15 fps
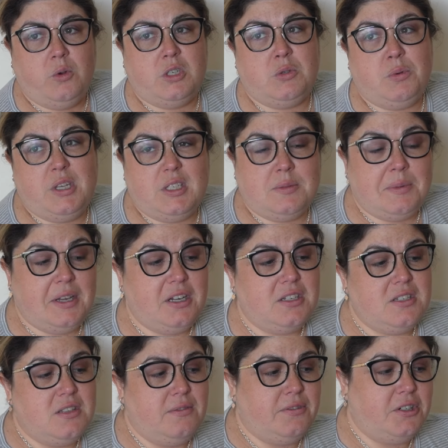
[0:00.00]
Which we
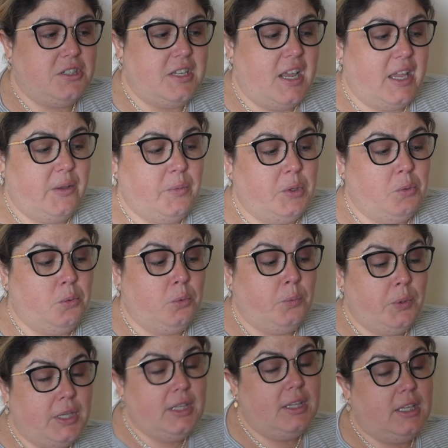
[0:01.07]
experienced the first night. We were
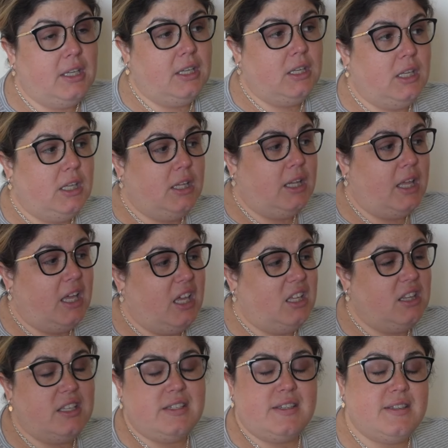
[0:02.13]
really like,
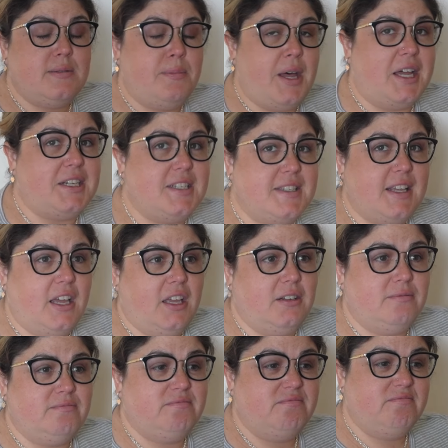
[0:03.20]
this is a bad design.
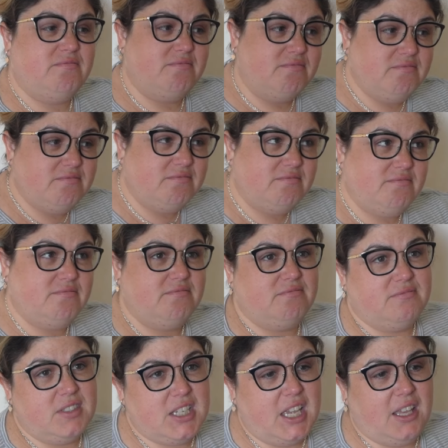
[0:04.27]

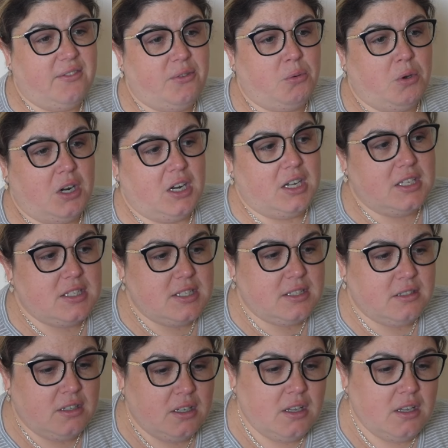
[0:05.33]
Take it for what it is.